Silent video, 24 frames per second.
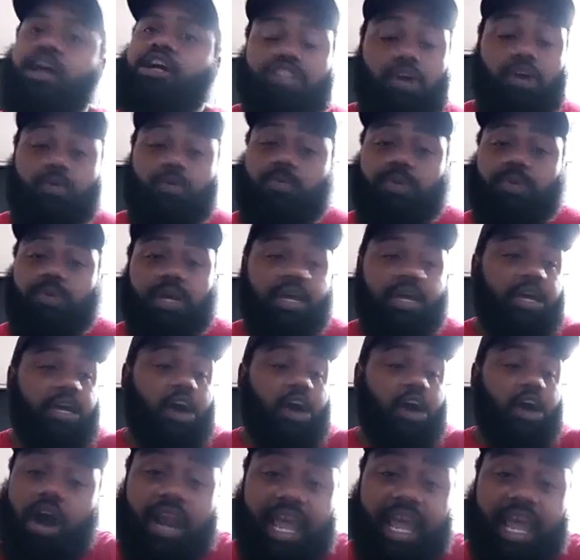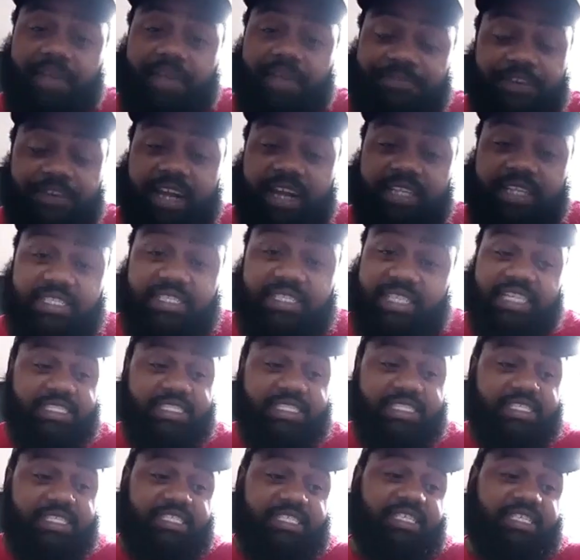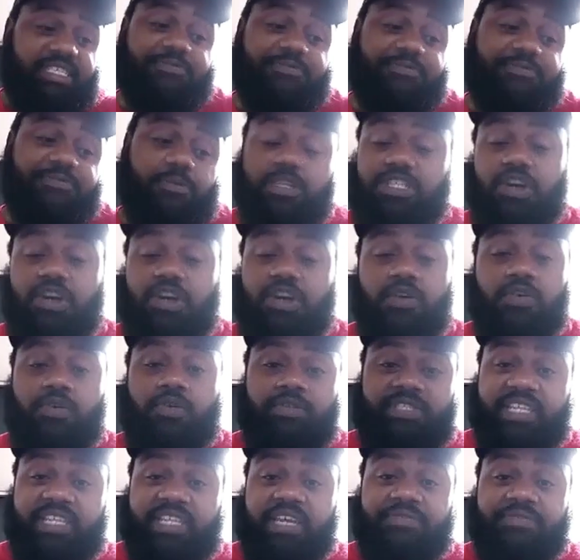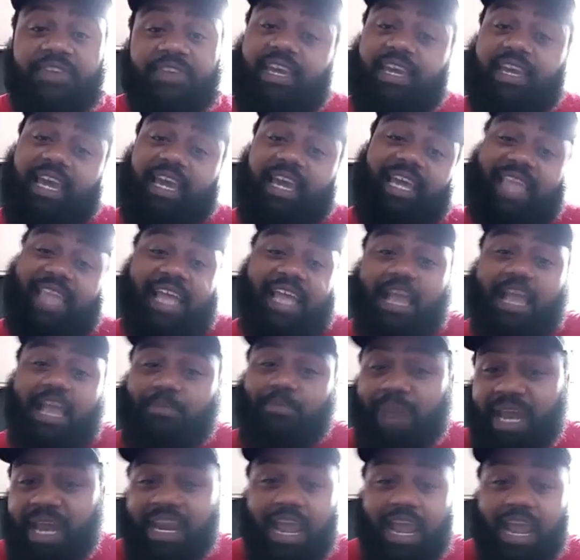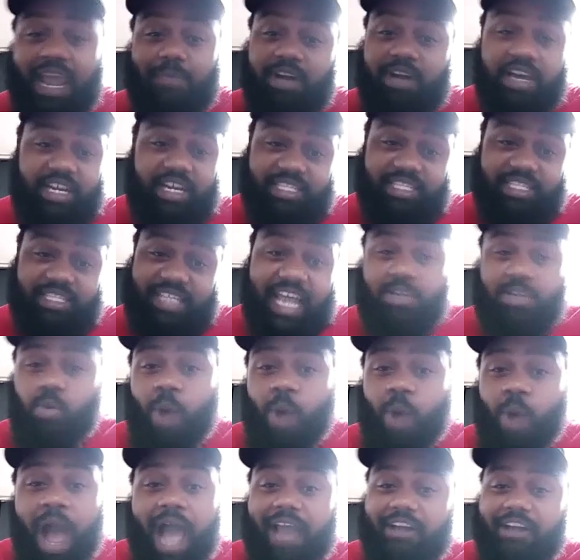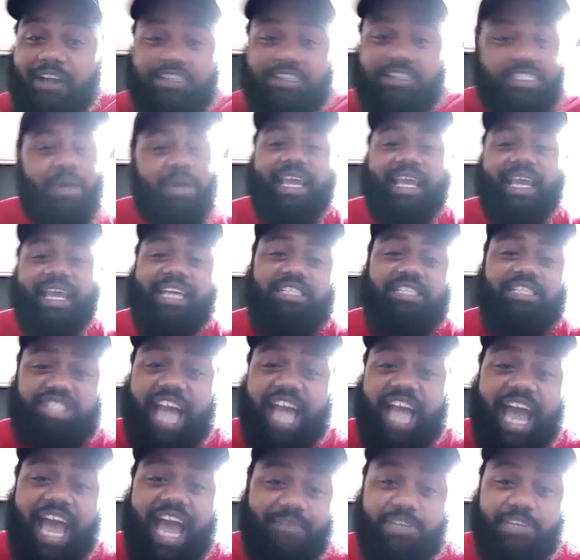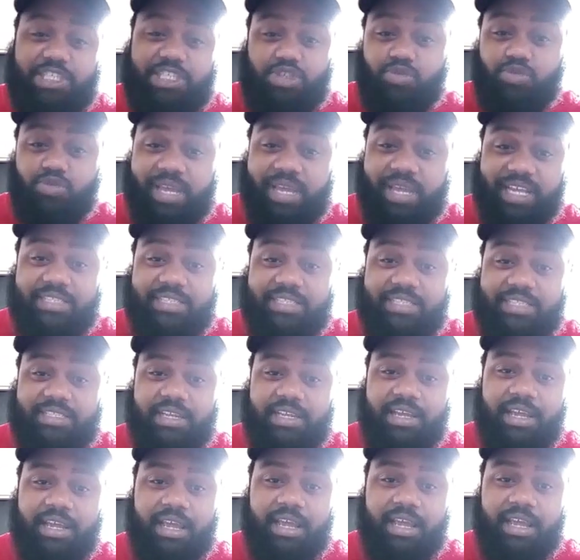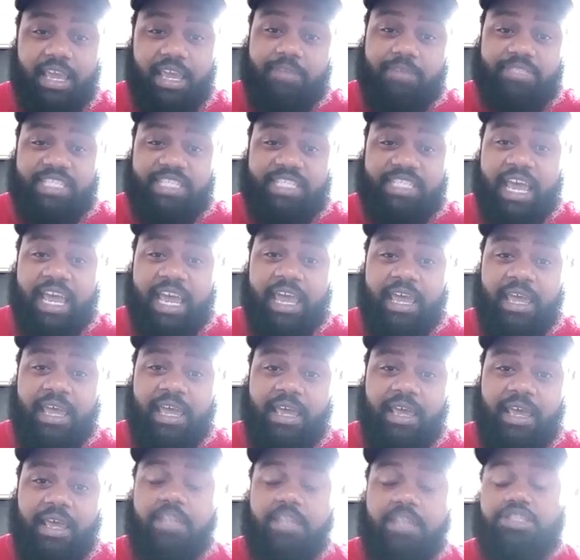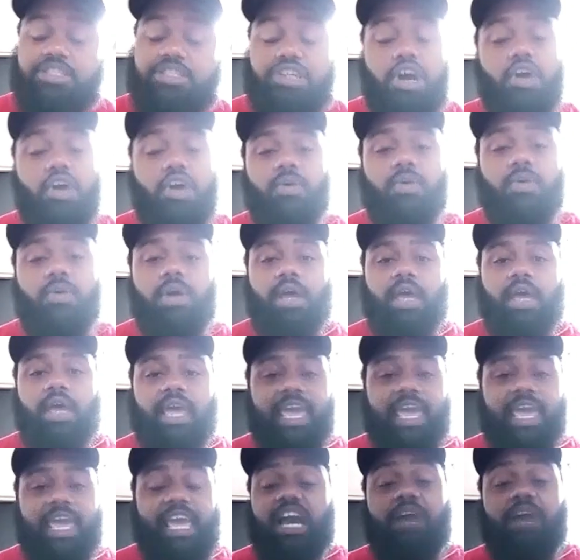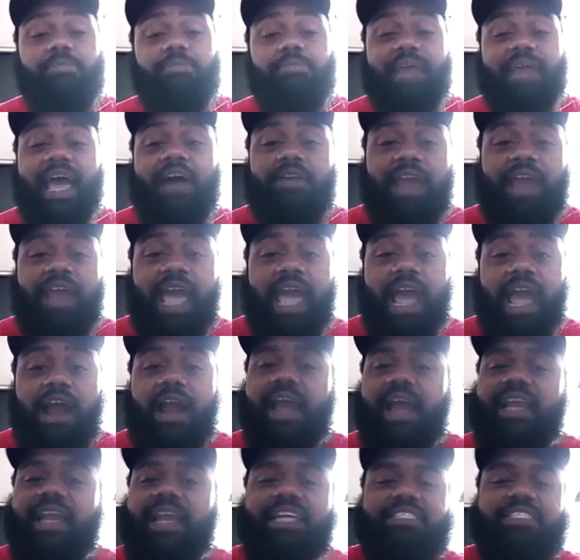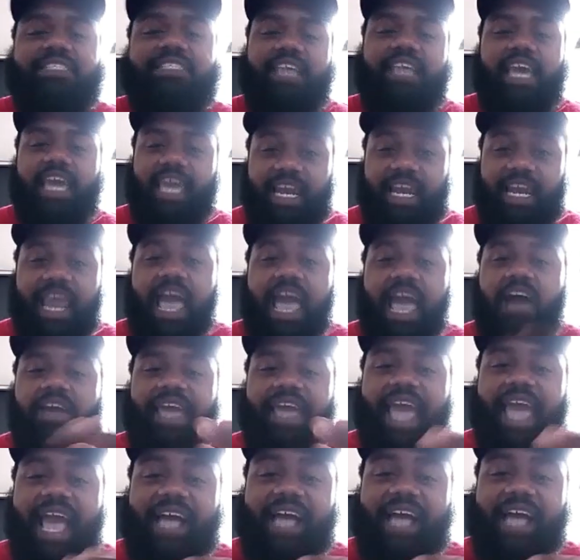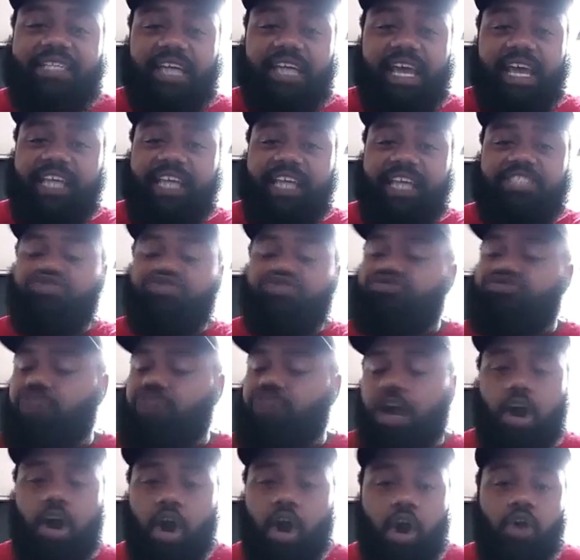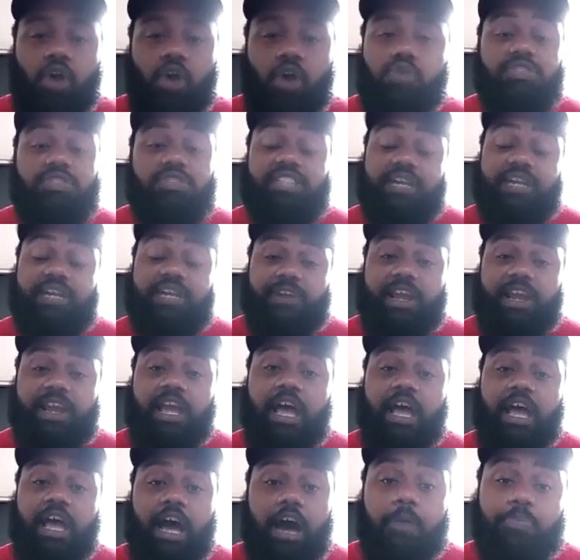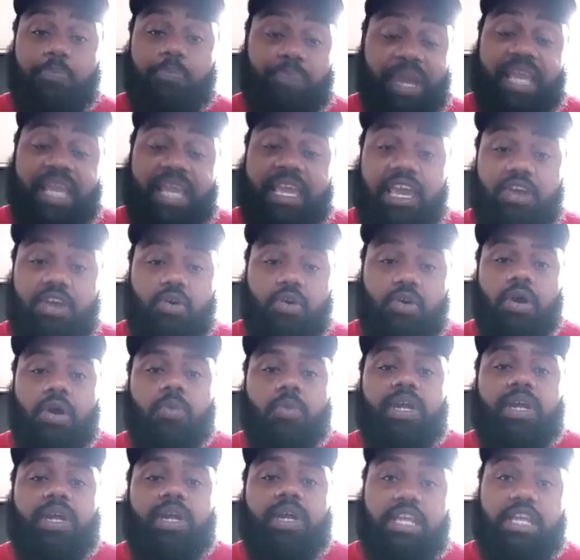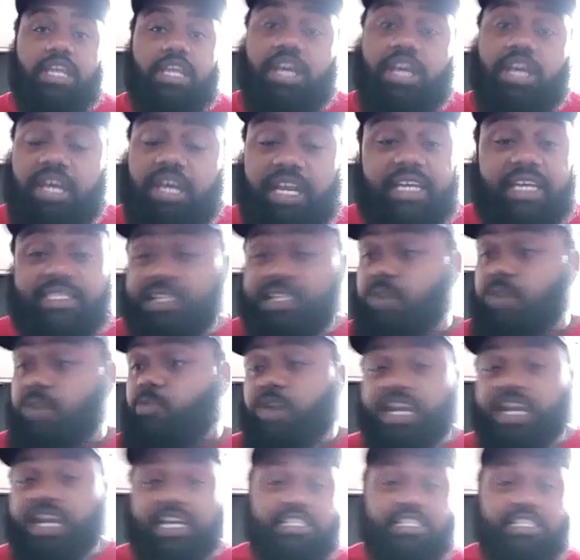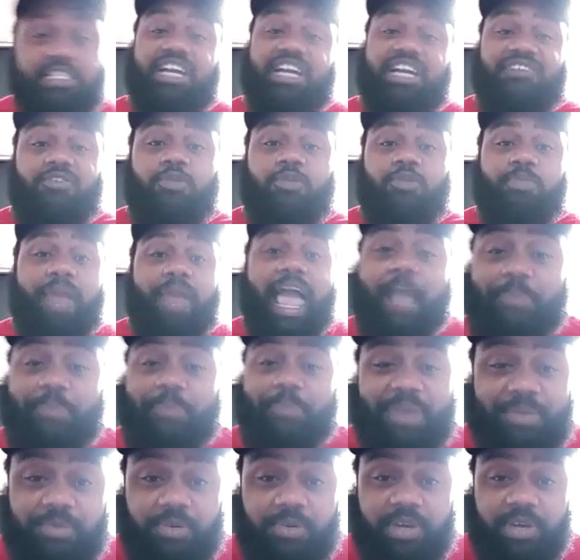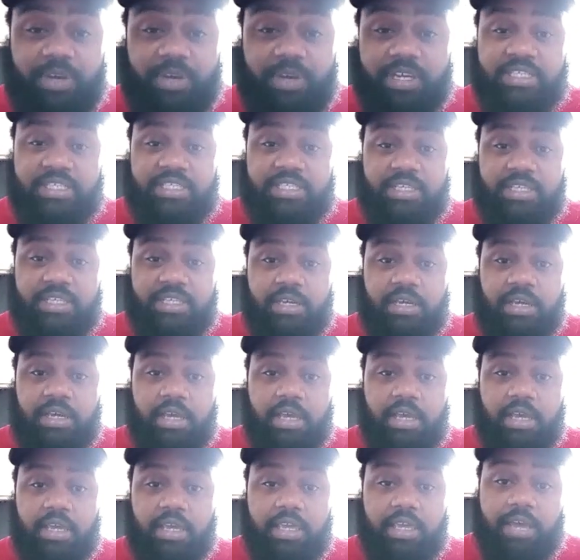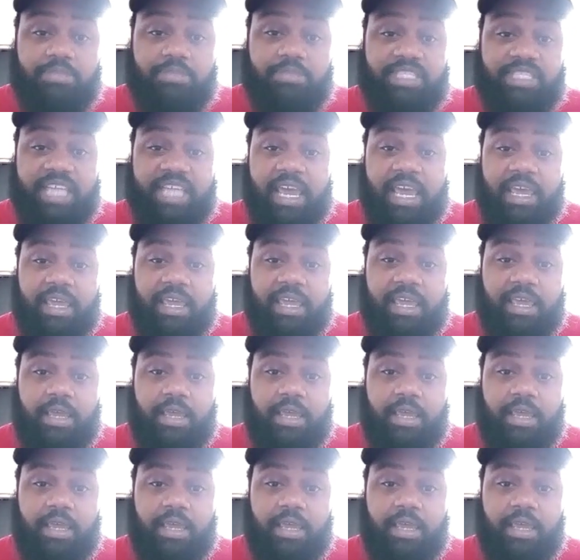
So all they fucking see is the shit from what's going on on TV. He think that my neighborhood is like The Wire, somebody getting shot every two minutes. Mm-hmm. You know what I'm saying? So he come down there and it, he now he has an ex, a whole different opinion on what the hood is and what in general black people is. You know what I'm saying?